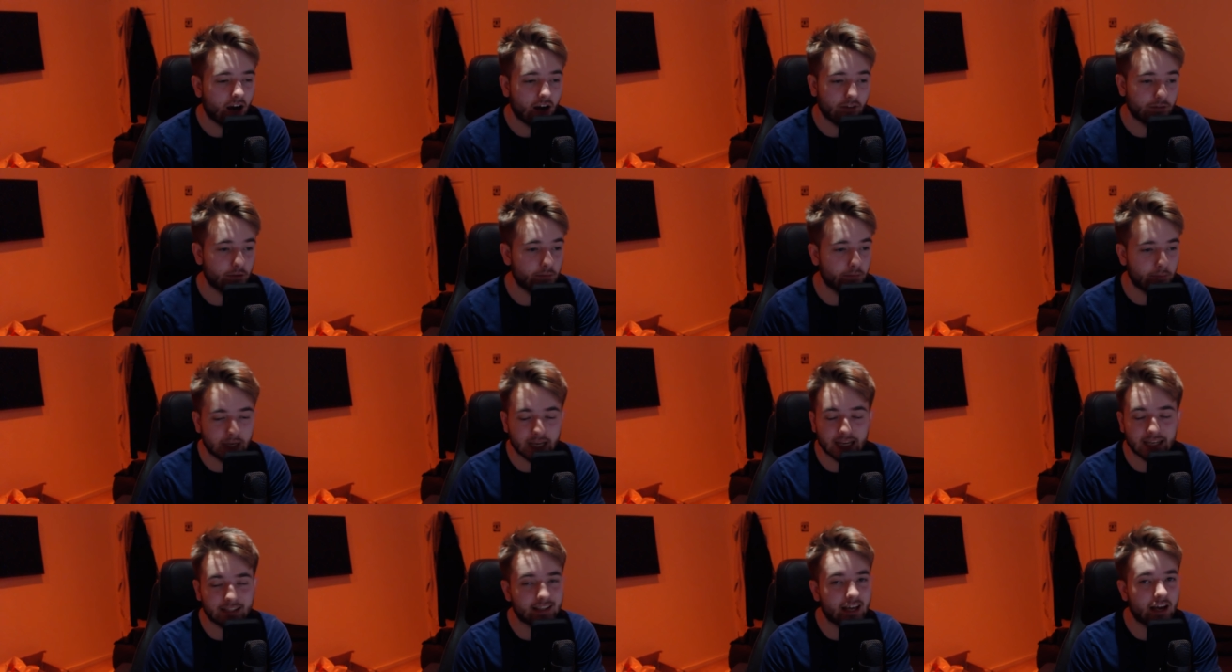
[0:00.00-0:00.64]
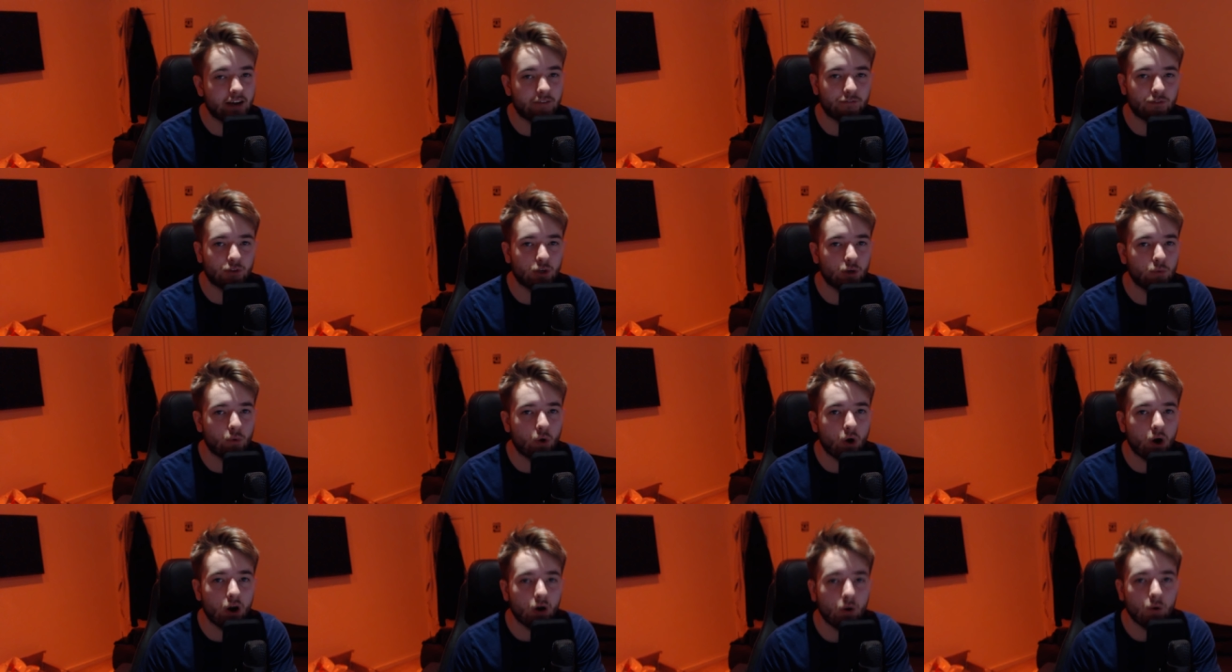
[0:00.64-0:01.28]
after being there for a
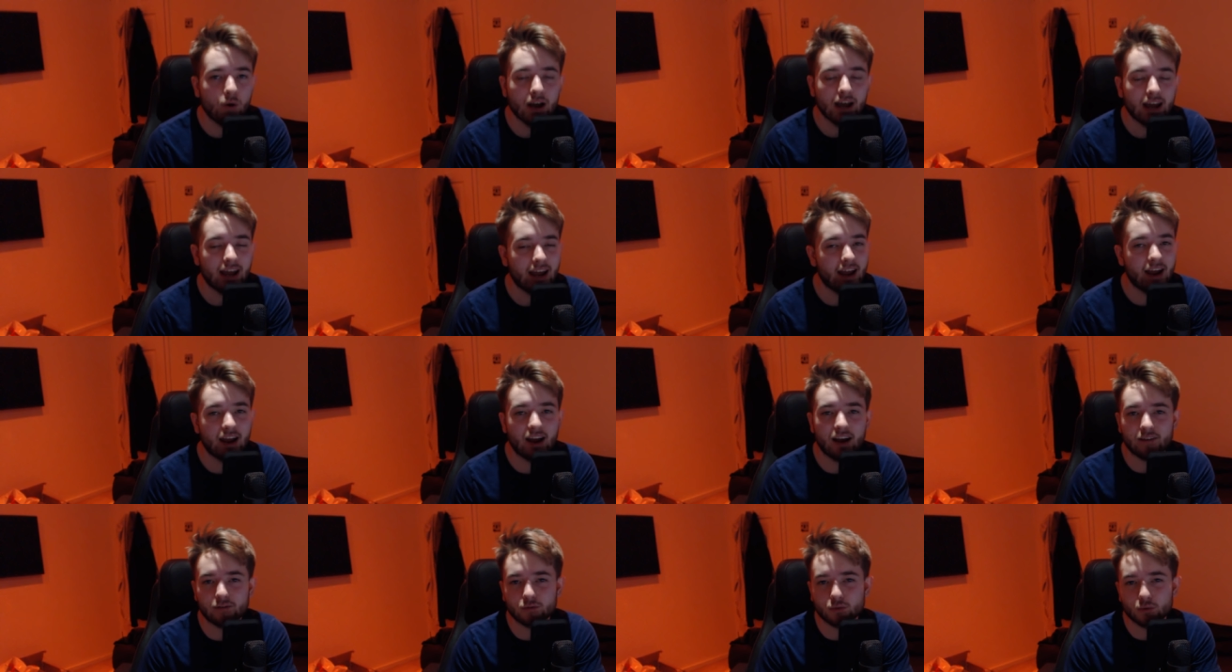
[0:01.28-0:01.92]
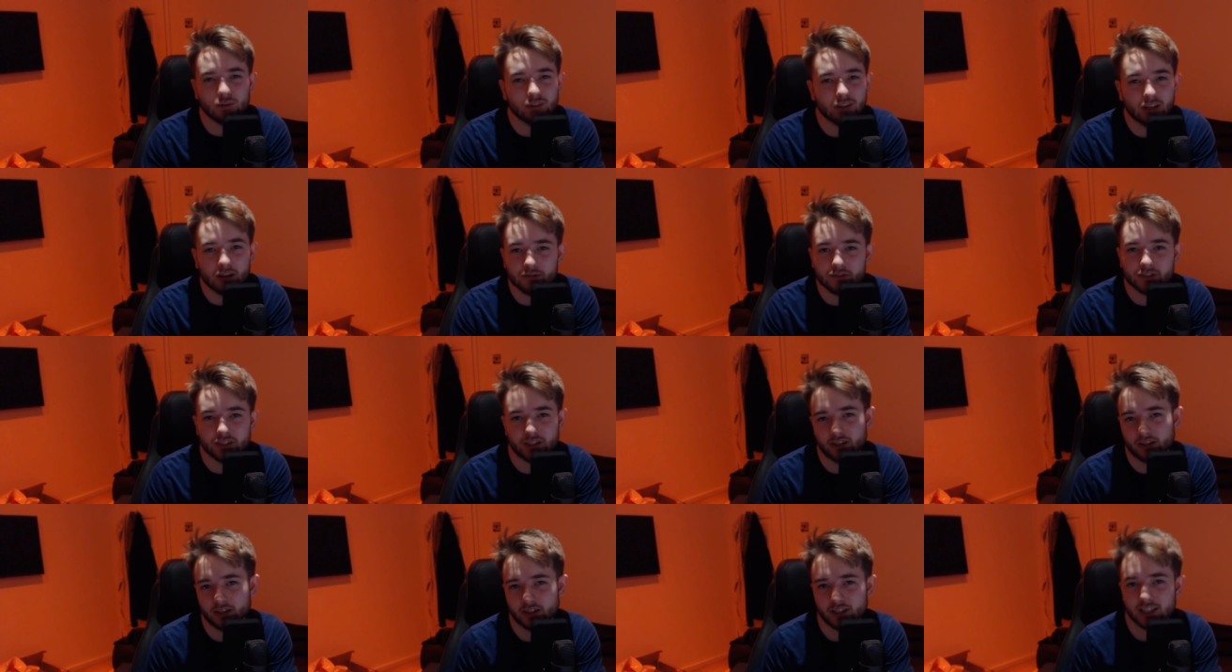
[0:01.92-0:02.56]
while, everyone
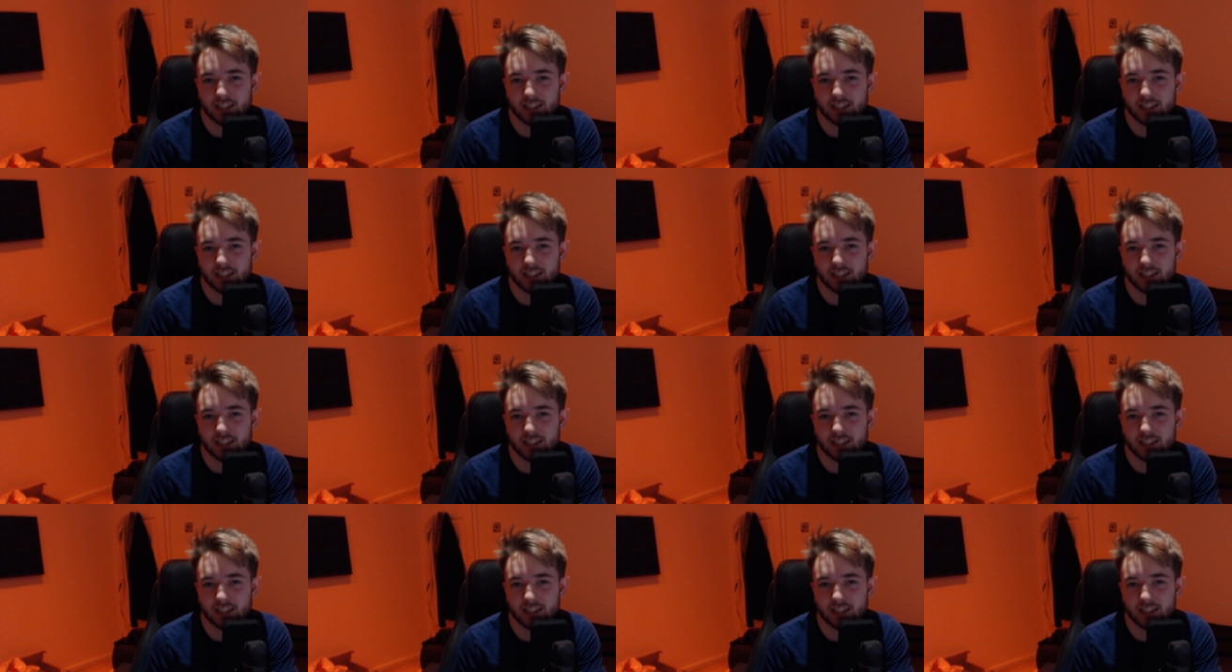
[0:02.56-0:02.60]
loves you.